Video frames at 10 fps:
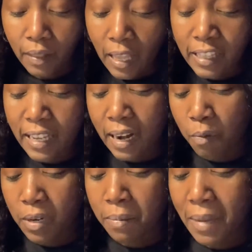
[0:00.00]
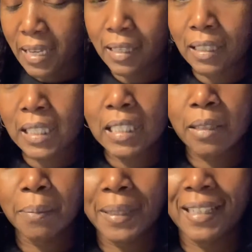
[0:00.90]
And then I wanna make it a little
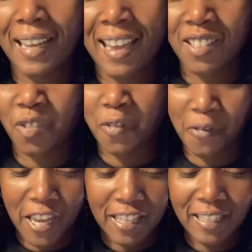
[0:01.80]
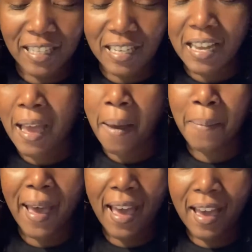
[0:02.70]
bit extra fancy
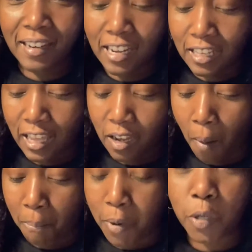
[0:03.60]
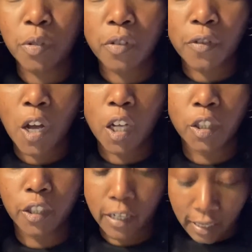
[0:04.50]
by adding like a burst of
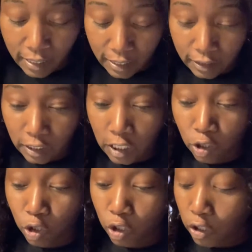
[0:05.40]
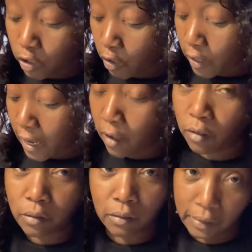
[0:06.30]
color. And it should turn
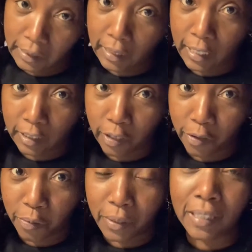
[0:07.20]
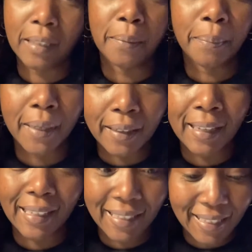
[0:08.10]
out like the other one did, but
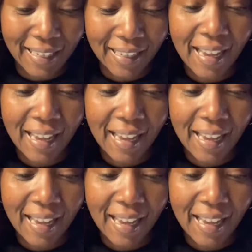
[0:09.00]
let's see.